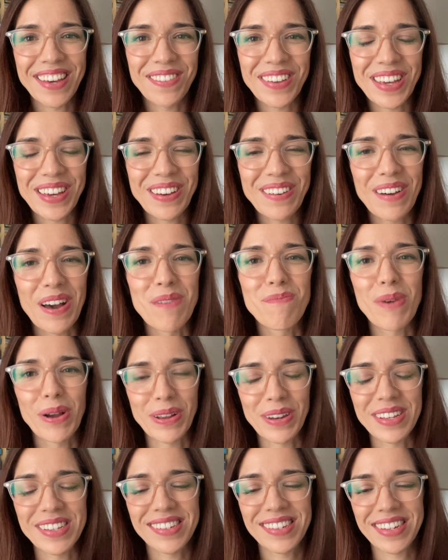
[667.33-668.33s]
you a
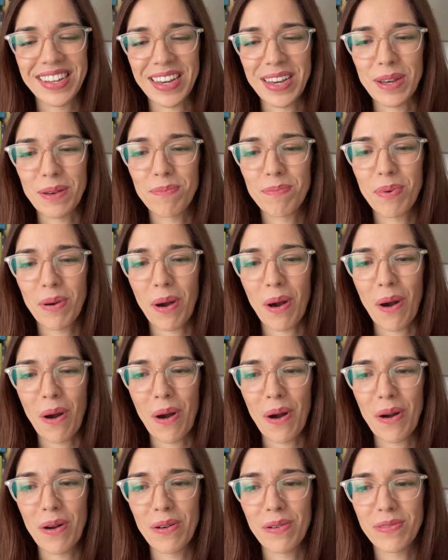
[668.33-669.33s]
bonus tip
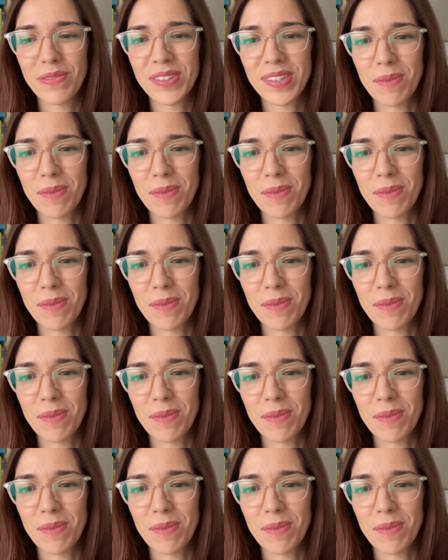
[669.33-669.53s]
of